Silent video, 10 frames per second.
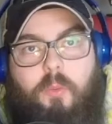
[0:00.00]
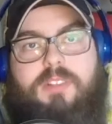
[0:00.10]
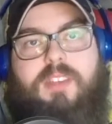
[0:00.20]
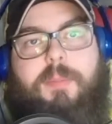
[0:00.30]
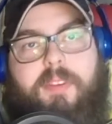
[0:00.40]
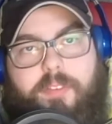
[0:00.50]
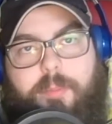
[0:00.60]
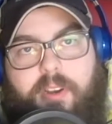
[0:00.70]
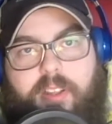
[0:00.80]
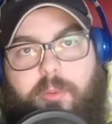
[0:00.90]
What's up,
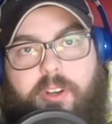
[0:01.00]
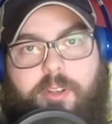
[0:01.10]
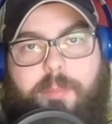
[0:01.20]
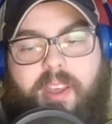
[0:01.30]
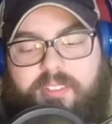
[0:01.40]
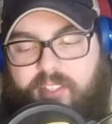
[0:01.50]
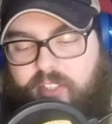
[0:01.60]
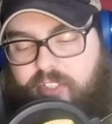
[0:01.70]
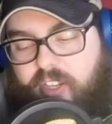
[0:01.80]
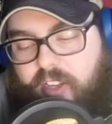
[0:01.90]
everybody? Welcome back to the
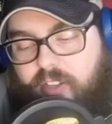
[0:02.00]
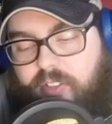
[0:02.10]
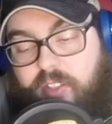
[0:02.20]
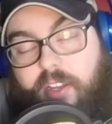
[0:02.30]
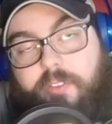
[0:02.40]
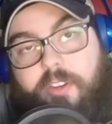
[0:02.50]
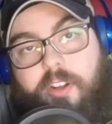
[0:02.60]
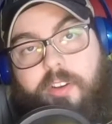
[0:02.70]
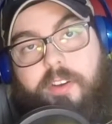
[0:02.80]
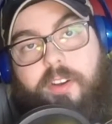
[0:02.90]
channel. If you
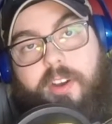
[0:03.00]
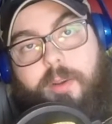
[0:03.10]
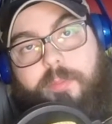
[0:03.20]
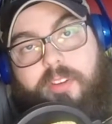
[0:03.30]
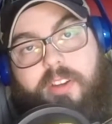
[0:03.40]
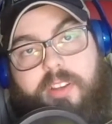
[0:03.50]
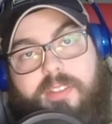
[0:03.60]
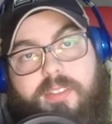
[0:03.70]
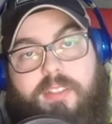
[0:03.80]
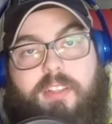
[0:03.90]
don't know, I'm
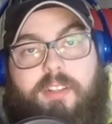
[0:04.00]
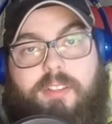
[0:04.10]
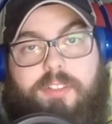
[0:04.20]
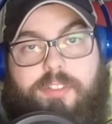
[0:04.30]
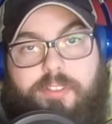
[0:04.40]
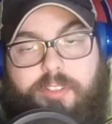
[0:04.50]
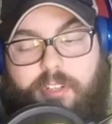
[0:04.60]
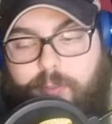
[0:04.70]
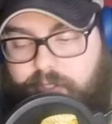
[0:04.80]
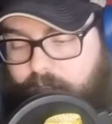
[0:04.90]
Chris here on the Junior
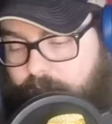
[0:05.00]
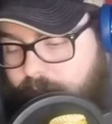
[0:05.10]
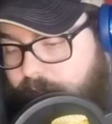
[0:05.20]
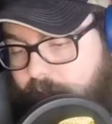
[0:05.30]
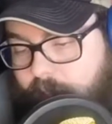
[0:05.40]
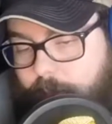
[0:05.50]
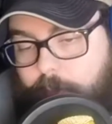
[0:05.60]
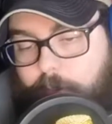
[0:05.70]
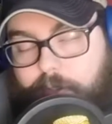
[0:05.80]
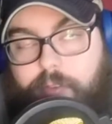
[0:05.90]
Nup channel, and I'm the
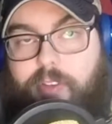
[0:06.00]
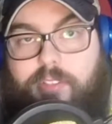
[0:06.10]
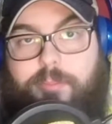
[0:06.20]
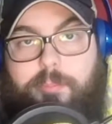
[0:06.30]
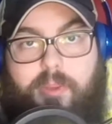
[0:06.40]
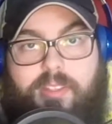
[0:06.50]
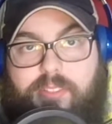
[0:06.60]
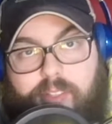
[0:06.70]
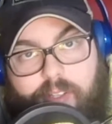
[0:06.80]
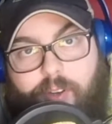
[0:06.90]
one who does
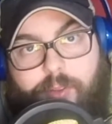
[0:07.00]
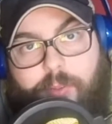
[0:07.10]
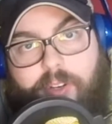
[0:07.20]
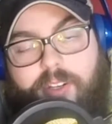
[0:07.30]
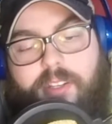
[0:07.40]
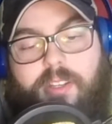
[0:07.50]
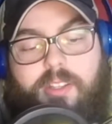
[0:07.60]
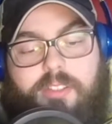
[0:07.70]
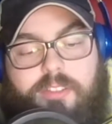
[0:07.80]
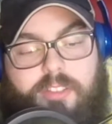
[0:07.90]
basically all the work.
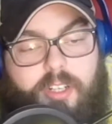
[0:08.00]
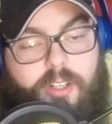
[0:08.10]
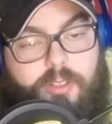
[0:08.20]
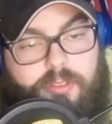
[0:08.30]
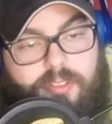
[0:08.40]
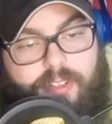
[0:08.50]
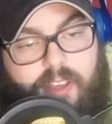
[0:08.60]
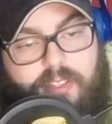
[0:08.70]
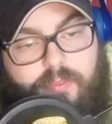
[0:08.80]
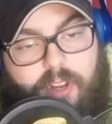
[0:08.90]
So
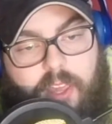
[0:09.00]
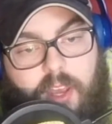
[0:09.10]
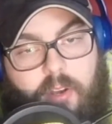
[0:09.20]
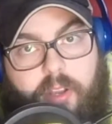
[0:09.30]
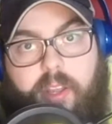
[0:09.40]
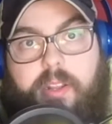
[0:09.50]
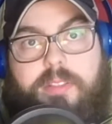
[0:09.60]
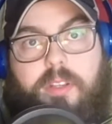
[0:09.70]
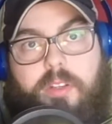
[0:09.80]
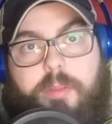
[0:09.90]
today's video, it is
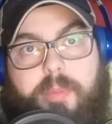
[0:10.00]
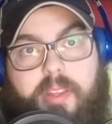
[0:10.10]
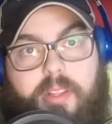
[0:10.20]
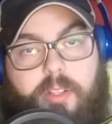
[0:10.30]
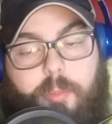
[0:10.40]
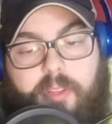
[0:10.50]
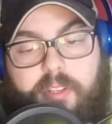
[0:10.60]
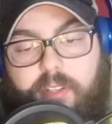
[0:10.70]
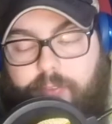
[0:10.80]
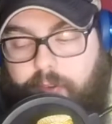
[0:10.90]
going to be a little bit
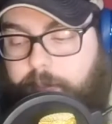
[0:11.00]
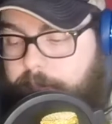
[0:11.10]
different.